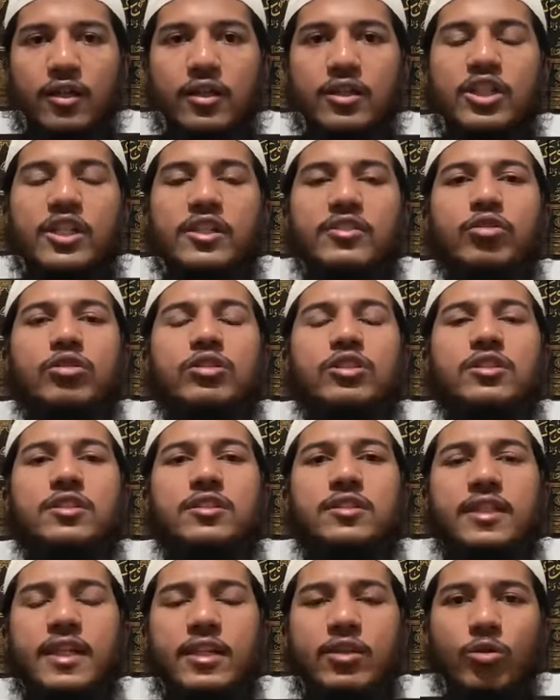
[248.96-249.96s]
she should
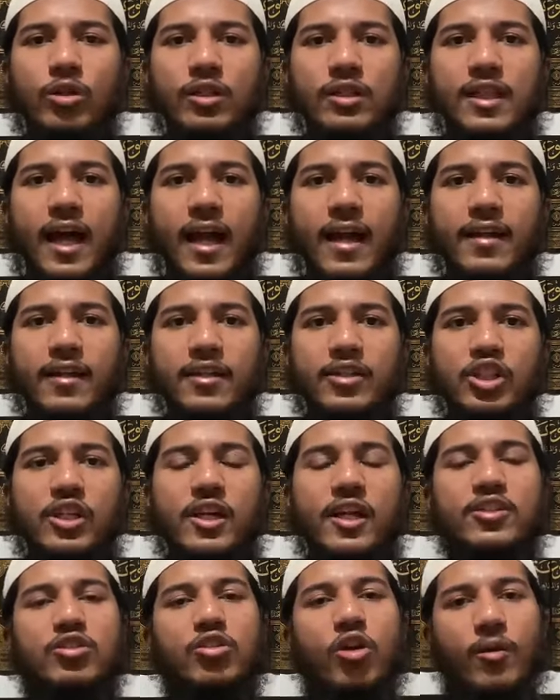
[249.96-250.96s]
see to it that she
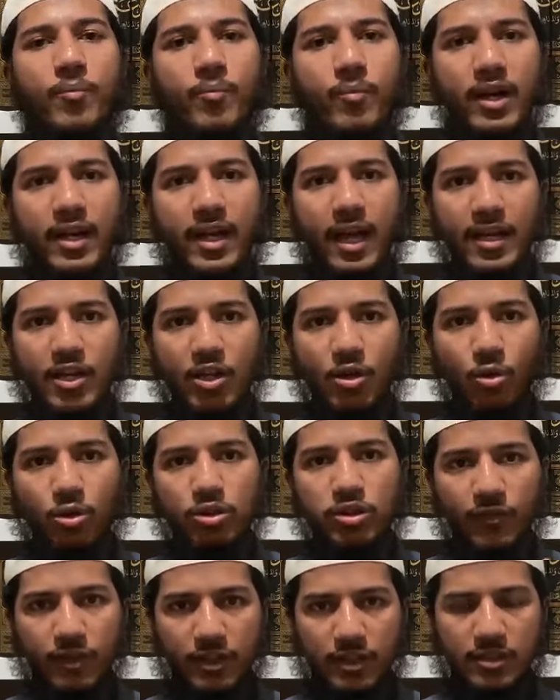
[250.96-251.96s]
does not break any
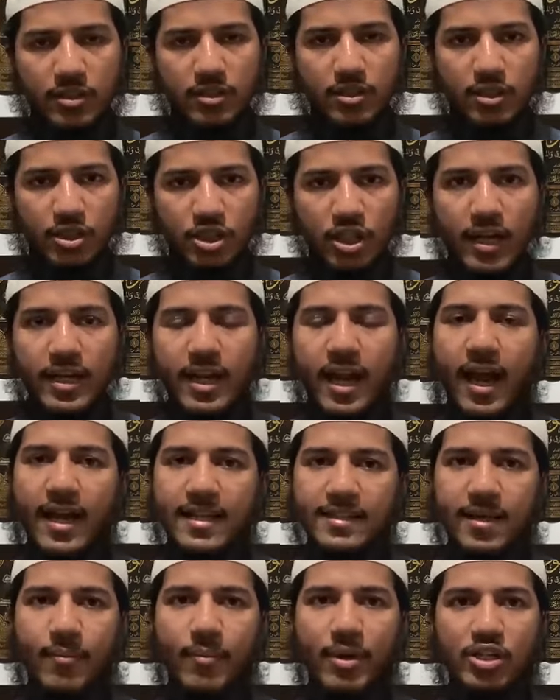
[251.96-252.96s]
rules of the Sharia,
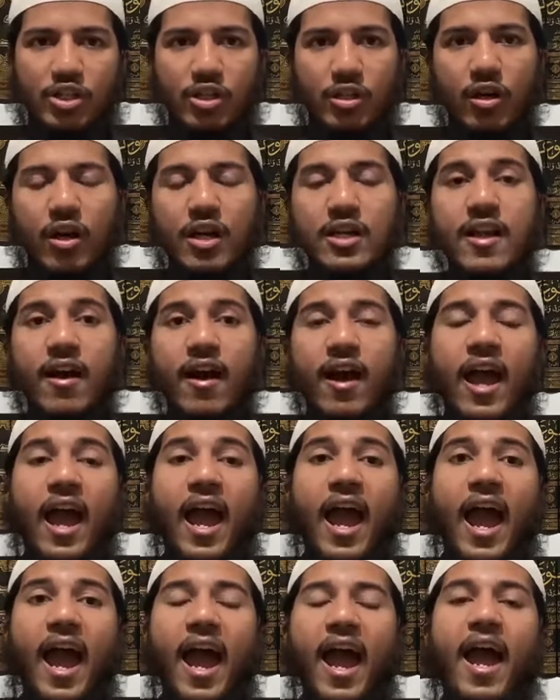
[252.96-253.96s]
as I mentioned earlier.
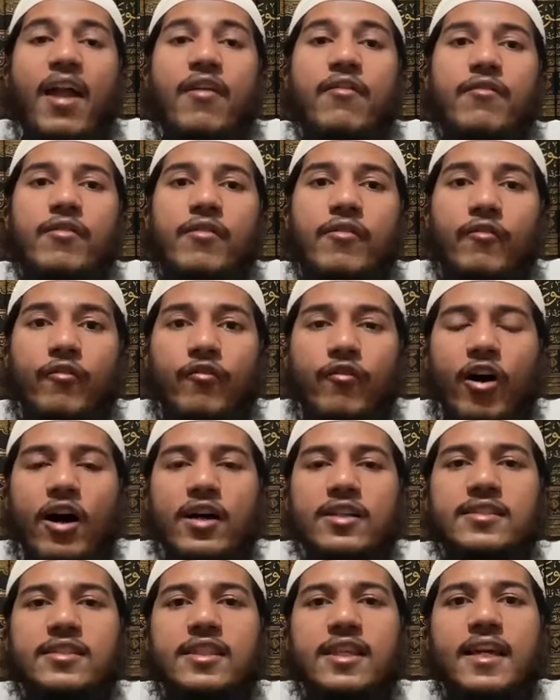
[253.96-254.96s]
And
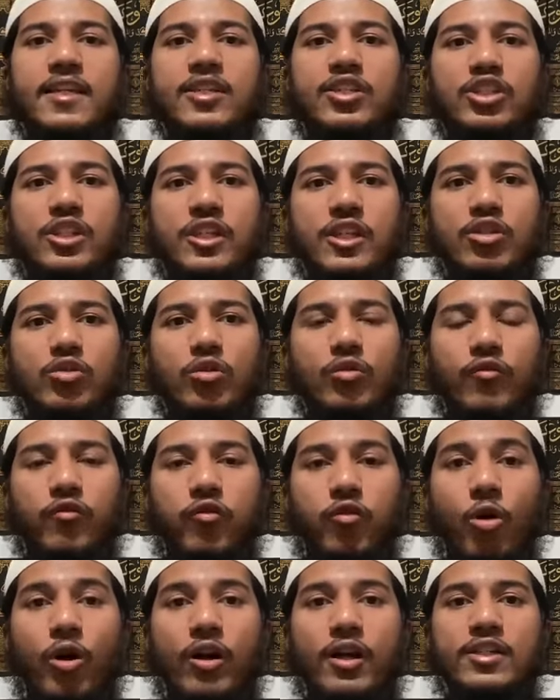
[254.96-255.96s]
first thing, she should
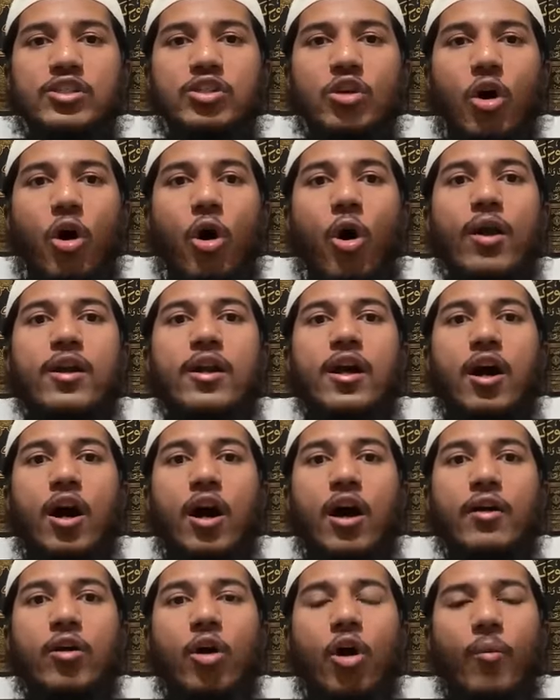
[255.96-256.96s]
focus on
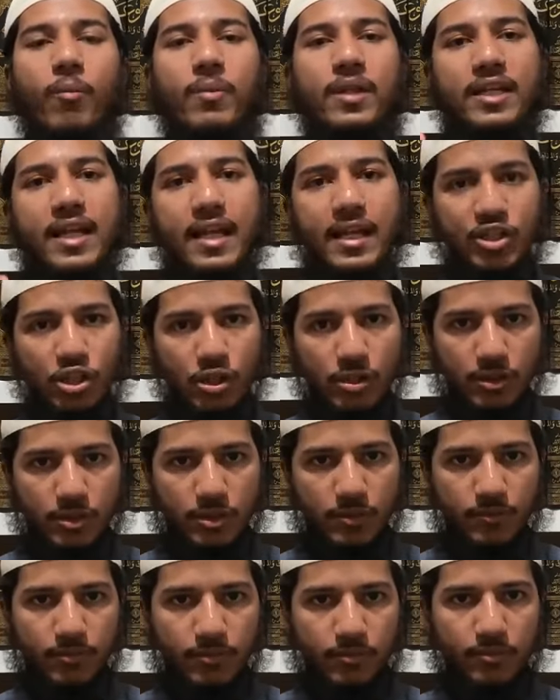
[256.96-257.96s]
her
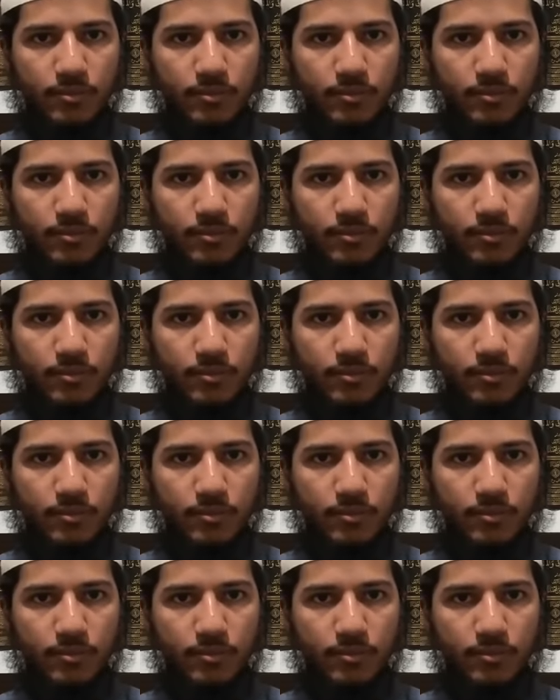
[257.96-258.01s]
obligations.